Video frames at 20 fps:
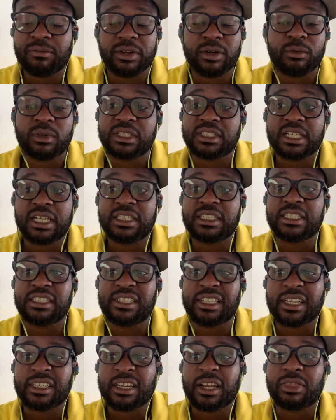And it wasn't as
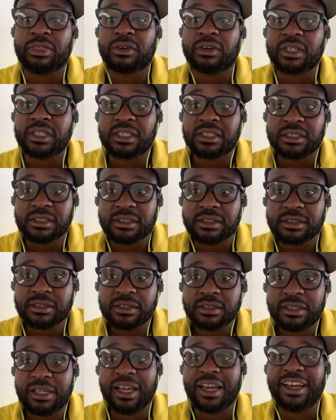easy as I
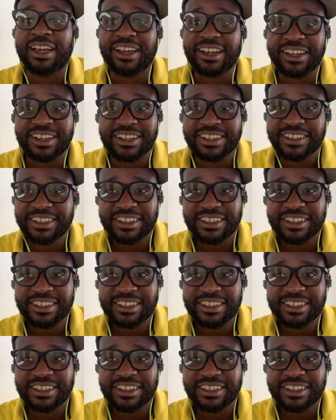thought.